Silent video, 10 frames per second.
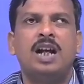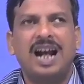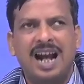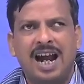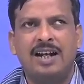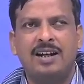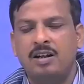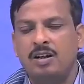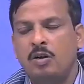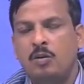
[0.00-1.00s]
and
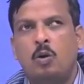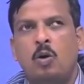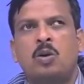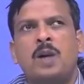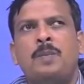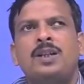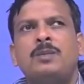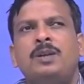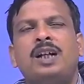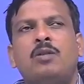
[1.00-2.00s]
program
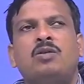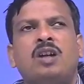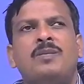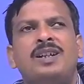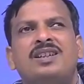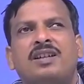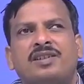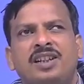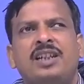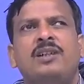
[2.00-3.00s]
specific outcome is
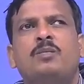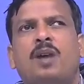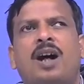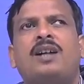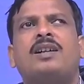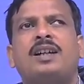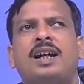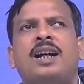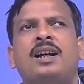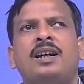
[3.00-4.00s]
nothing but
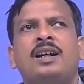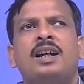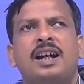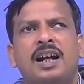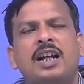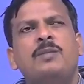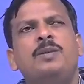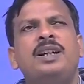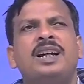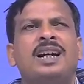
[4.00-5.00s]
a
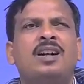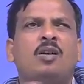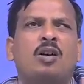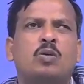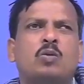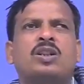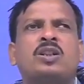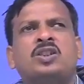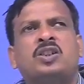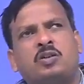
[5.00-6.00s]
NBA or
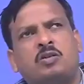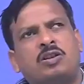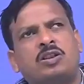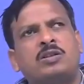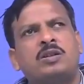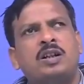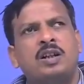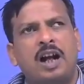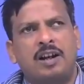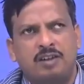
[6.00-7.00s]
Washington Records
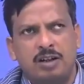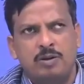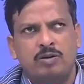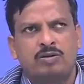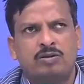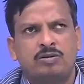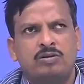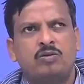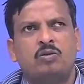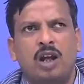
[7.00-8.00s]
attributes,
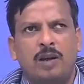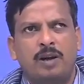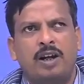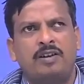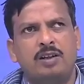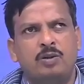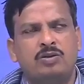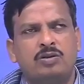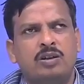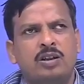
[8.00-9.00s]
12
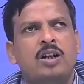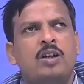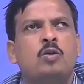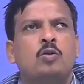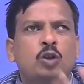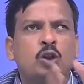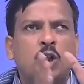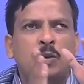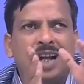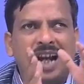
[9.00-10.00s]
attributes, which
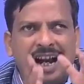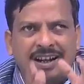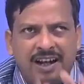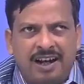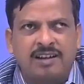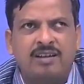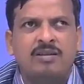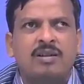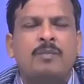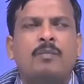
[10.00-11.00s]
will be attained
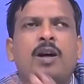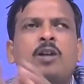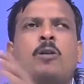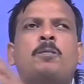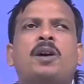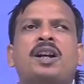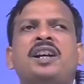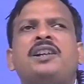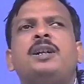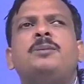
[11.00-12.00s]
by
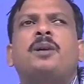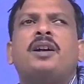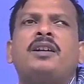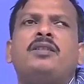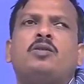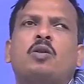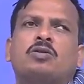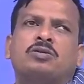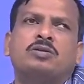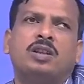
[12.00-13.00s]
offering different
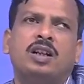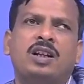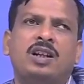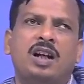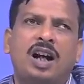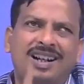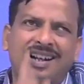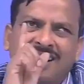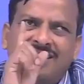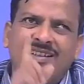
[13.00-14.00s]
course.
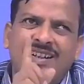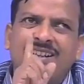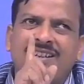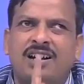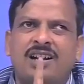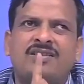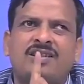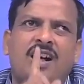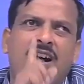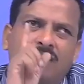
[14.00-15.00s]
Last lectures
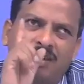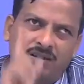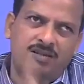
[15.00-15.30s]
I will